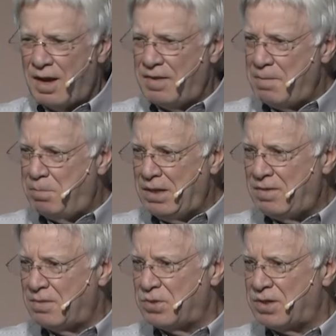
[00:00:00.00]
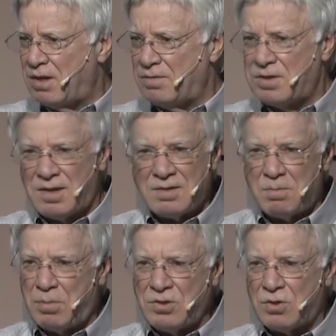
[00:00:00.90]
and they beat themselves. That's
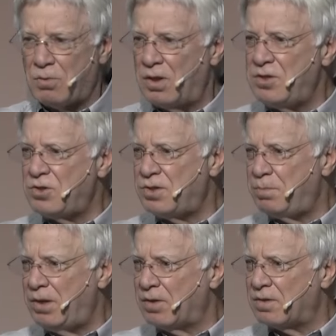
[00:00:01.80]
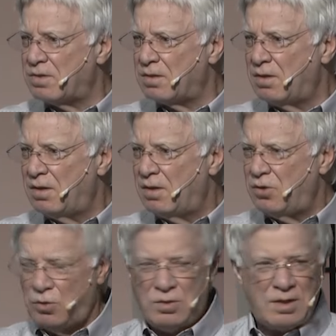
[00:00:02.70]
a bunch of religious spirits.
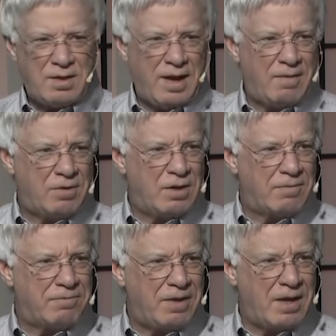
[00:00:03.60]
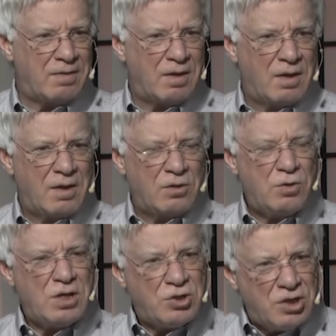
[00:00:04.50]
You didn't have enough faith. You
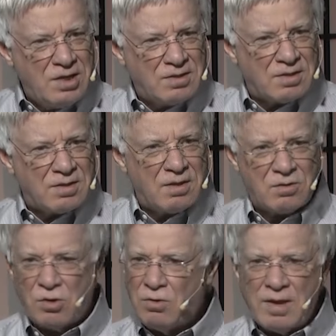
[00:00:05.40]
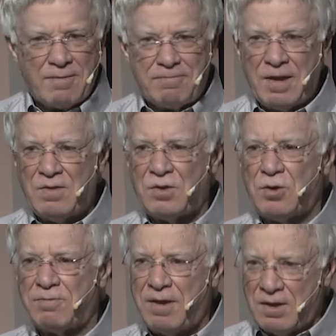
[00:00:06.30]
need Jesus. You don't have faith in
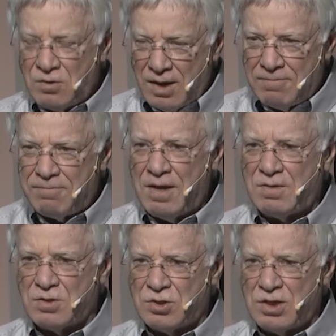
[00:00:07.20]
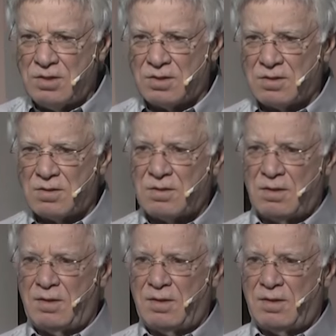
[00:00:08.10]
your faith, you have faith in Jesus.